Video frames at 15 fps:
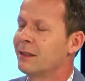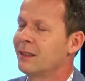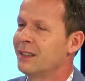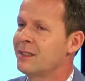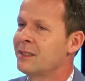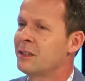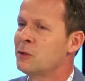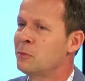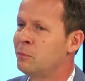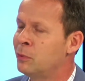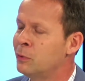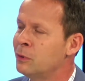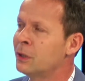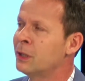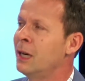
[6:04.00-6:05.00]
And since
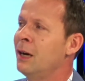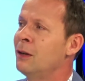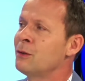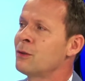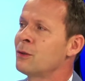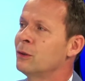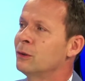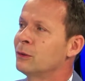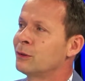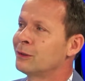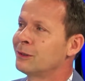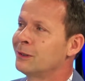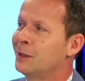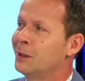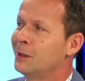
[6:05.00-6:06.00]
poor households
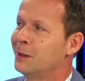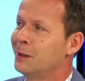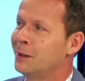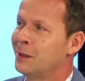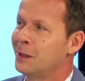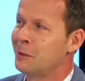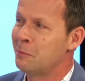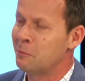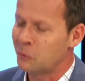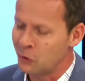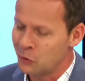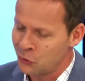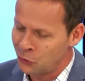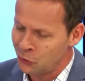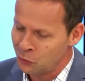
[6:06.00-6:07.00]

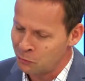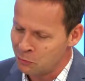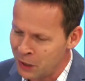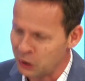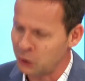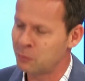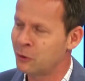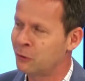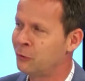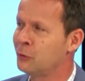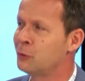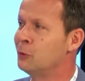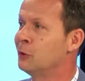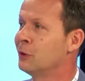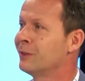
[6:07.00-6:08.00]
consume much more
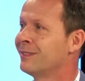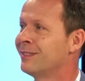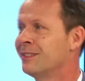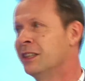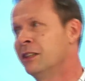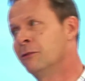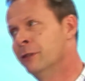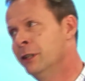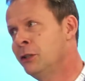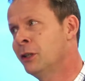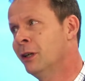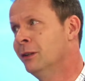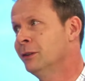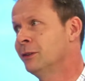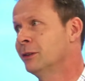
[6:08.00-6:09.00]
food than rich
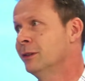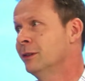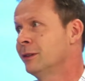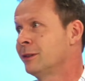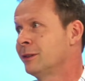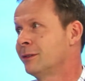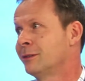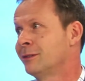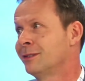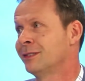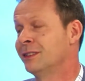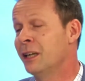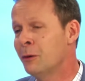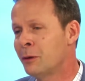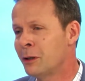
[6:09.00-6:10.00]
households,
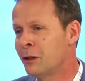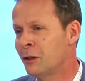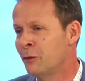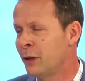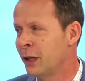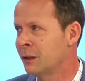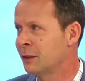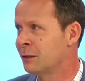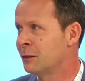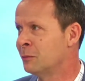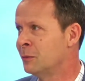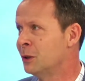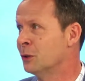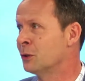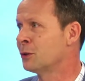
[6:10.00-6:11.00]
they are affected the
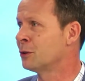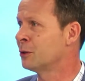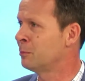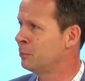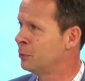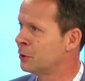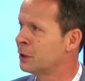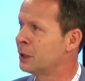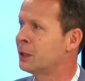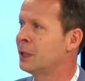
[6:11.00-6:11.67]
most. So the poorer